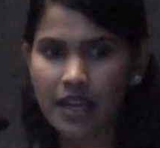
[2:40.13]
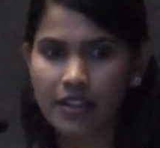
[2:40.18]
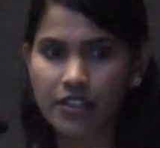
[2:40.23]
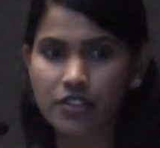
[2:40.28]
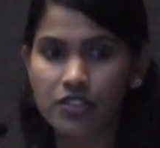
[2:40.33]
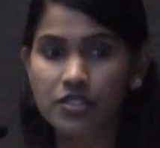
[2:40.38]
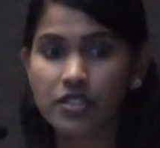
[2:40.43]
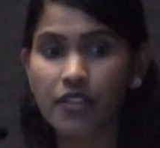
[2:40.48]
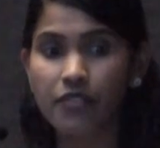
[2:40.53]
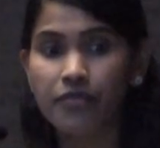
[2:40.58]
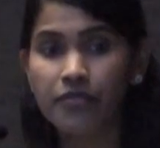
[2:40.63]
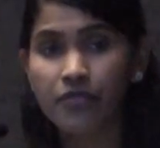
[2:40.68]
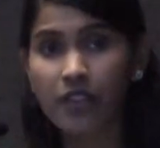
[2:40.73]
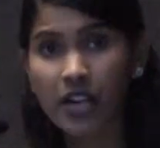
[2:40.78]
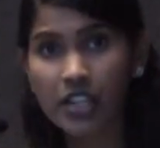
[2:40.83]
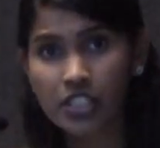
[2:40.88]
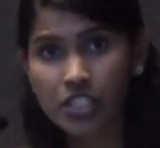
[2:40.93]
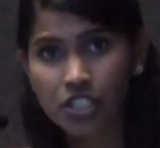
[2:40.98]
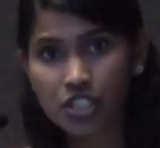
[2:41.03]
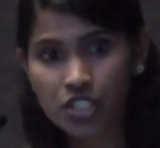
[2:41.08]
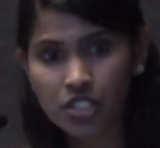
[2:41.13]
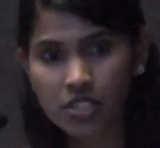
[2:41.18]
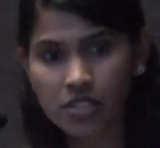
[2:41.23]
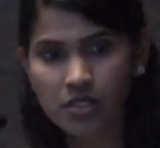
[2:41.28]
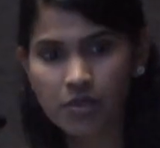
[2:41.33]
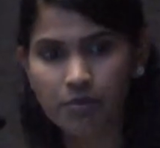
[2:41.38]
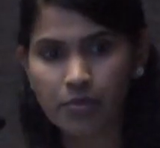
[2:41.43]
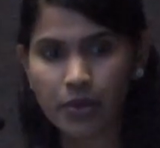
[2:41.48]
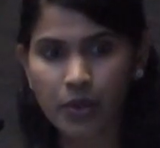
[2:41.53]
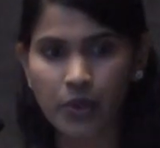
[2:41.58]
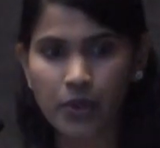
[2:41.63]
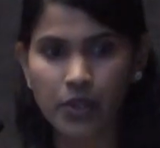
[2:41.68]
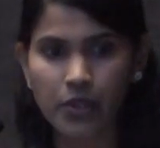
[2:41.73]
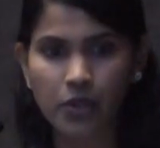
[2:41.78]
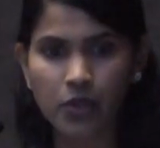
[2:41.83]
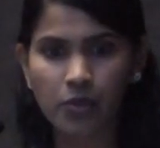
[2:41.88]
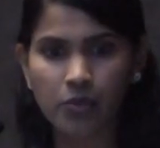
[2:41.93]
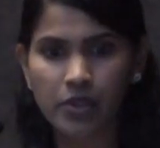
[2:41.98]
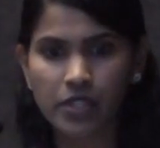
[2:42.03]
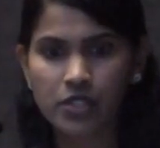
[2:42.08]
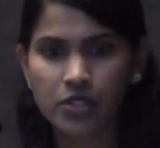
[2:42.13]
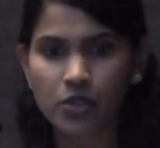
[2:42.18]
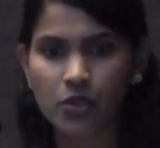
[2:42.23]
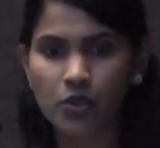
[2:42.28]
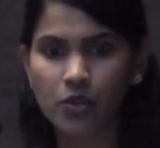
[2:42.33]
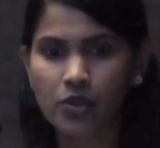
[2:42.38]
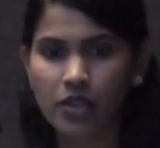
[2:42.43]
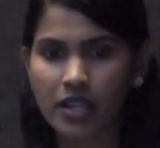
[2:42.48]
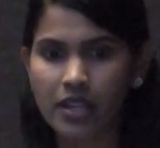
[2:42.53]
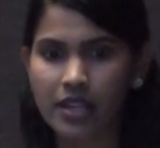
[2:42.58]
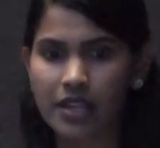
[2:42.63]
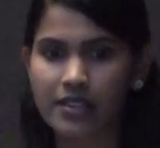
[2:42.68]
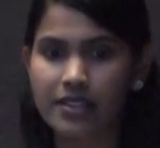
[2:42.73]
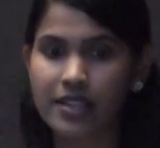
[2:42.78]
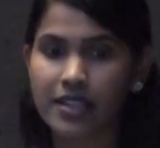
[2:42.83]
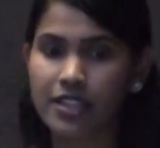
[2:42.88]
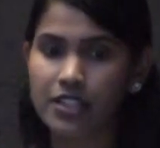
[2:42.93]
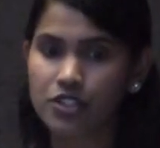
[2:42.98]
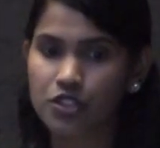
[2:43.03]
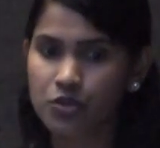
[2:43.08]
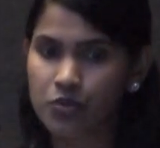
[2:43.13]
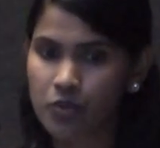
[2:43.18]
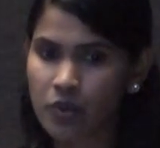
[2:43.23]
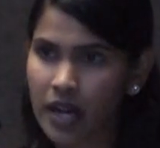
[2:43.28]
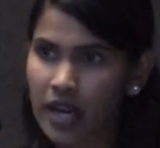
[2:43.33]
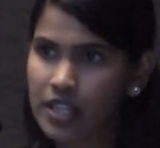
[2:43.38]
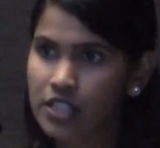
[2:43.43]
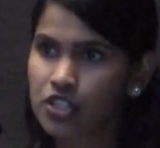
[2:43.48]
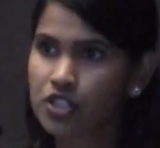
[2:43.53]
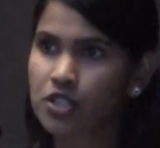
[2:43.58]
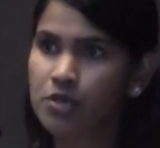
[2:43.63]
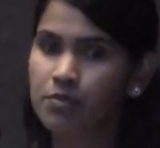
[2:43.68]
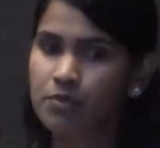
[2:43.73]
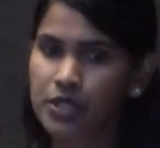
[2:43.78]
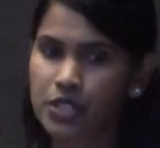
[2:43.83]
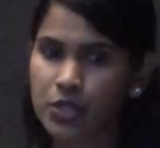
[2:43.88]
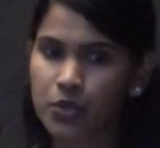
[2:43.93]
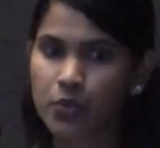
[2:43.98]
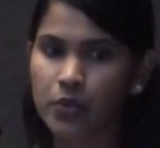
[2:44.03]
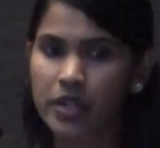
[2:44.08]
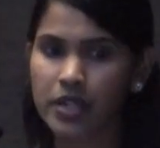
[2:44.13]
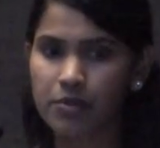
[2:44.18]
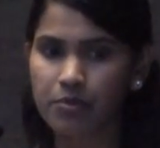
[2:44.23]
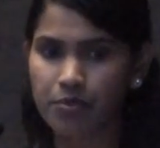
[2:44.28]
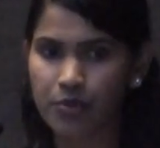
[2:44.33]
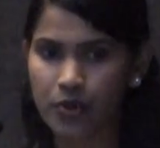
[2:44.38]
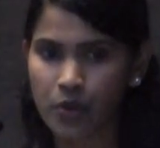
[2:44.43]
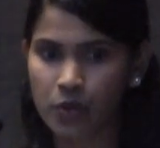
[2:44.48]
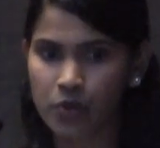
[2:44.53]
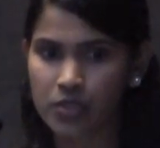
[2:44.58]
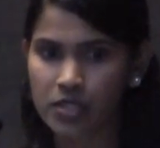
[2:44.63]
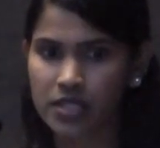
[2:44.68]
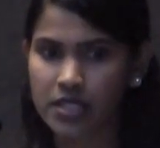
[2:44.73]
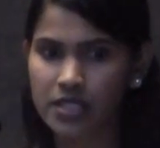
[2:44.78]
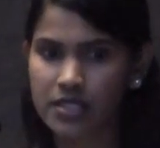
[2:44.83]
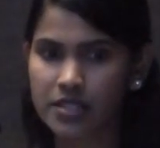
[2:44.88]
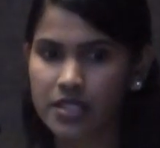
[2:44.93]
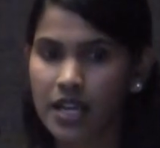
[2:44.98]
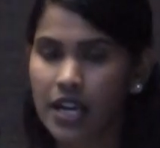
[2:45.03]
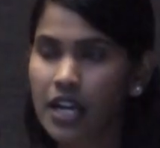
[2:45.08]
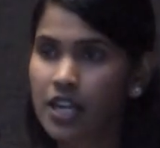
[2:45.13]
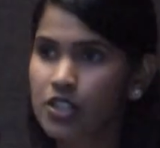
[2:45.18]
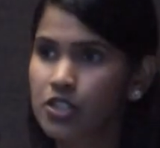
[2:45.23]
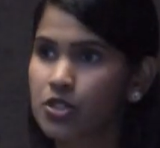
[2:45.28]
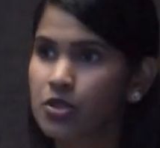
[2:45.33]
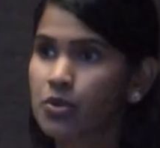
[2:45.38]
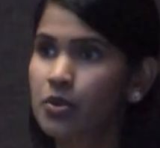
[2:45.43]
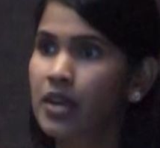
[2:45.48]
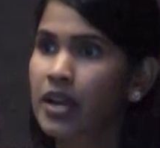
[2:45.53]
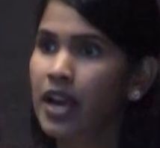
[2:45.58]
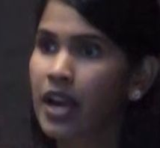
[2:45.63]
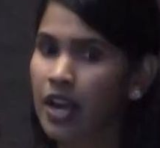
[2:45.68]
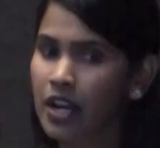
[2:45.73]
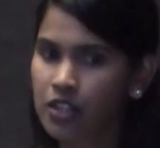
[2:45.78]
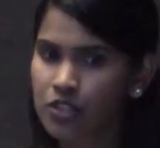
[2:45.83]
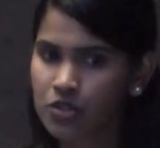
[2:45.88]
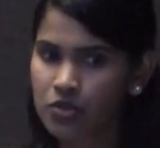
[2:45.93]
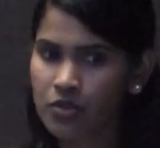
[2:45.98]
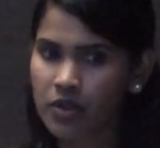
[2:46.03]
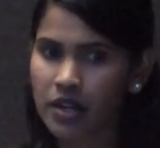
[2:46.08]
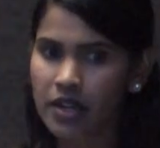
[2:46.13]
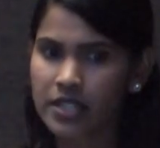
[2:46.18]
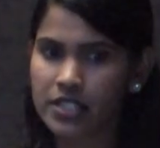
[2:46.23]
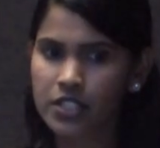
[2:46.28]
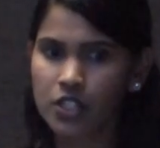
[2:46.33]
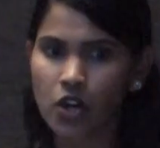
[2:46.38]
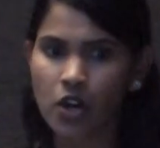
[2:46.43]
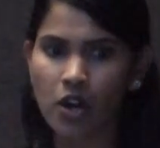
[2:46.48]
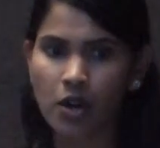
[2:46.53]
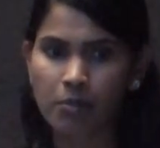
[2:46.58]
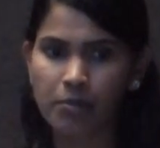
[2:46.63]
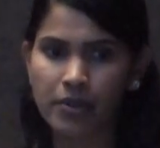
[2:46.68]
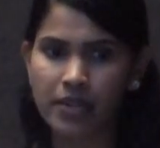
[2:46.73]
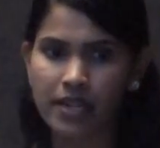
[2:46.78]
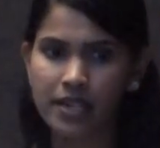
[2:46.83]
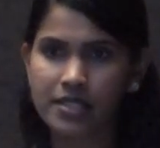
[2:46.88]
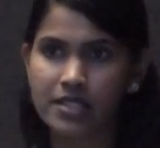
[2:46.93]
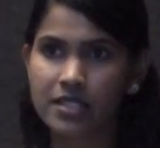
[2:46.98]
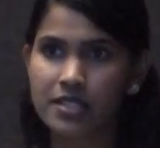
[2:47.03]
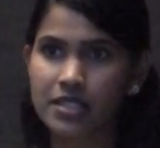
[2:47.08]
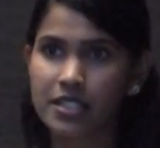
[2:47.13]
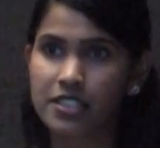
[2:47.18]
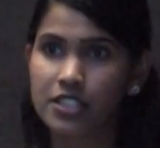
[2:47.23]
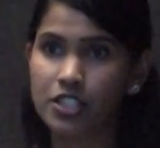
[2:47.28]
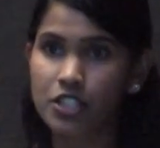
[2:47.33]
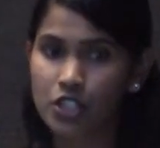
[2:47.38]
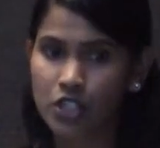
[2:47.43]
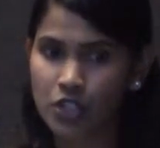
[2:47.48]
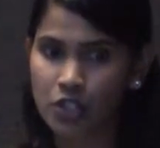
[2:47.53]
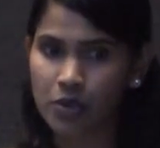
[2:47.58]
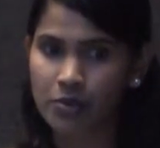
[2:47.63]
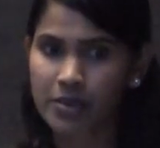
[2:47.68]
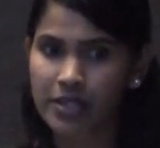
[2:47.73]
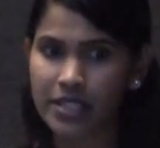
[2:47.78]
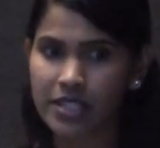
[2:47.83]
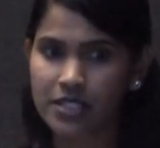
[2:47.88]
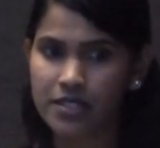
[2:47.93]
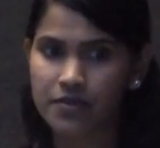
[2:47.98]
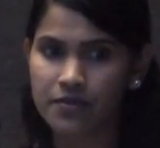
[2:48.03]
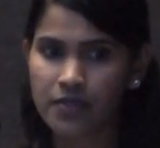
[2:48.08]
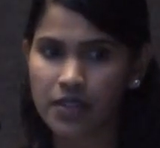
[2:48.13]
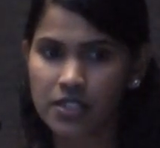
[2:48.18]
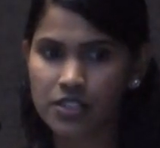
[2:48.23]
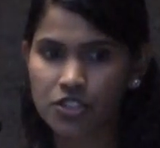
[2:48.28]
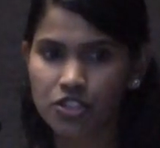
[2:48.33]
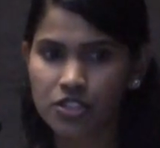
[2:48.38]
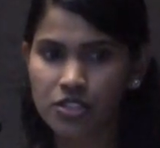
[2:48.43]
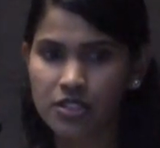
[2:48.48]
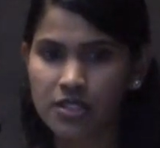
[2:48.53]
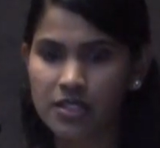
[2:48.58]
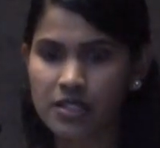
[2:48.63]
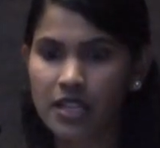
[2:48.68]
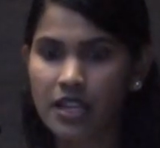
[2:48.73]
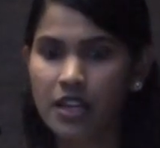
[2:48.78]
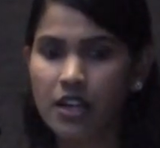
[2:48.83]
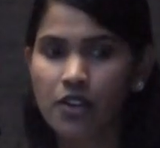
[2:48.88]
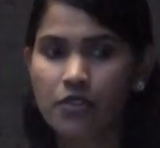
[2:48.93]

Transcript: There's functional proteomics, so looking at the interaction between proteins to characterize complexes and determine its function.